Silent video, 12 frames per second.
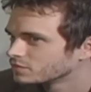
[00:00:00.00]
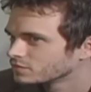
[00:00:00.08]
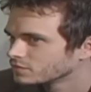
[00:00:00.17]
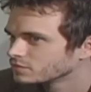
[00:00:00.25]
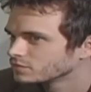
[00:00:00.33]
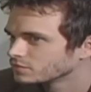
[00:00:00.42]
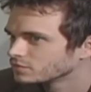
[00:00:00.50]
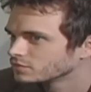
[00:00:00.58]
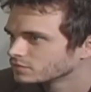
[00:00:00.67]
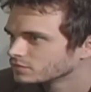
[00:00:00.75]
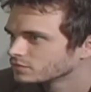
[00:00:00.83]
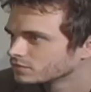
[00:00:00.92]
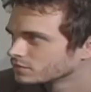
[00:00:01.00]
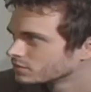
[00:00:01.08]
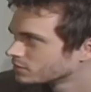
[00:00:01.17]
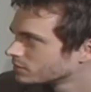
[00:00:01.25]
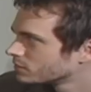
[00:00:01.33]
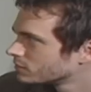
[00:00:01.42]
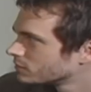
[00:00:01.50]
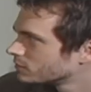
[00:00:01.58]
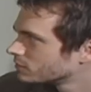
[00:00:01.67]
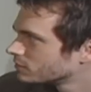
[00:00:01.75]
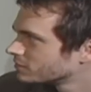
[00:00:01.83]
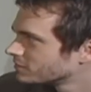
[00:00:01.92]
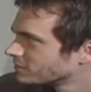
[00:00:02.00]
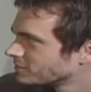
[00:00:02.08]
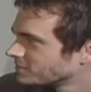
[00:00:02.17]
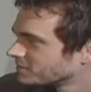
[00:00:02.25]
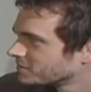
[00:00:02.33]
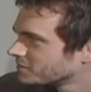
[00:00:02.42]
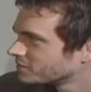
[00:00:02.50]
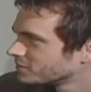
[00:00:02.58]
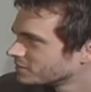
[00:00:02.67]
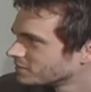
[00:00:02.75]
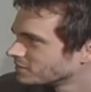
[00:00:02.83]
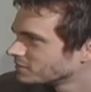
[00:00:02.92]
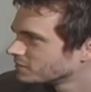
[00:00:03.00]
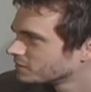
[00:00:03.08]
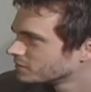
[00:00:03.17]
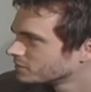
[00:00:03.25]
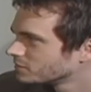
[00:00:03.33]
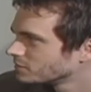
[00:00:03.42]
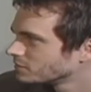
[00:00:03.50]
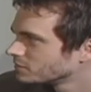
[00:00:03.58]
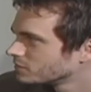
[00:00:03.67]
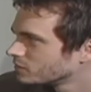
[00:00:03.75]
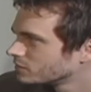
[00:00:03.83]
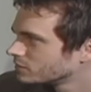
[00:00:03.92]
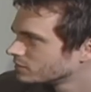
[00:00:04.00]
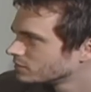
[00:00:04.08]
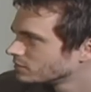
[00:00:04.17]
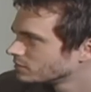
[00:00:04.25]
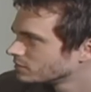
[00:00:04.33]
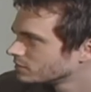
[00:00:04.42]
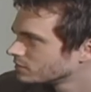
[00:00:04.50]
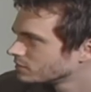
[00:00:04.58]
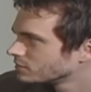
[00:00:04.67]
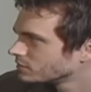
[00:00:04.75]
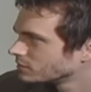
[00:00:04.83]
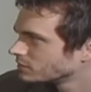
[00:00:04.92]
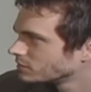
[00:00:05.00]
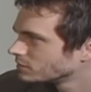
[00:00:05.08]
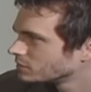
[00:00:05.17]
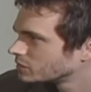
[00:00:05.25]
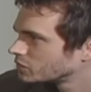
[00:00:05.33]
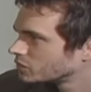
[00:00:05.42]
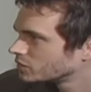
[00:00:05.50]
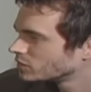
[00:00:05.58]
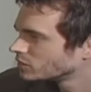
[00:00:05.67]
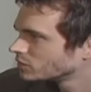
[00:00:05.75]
(silent)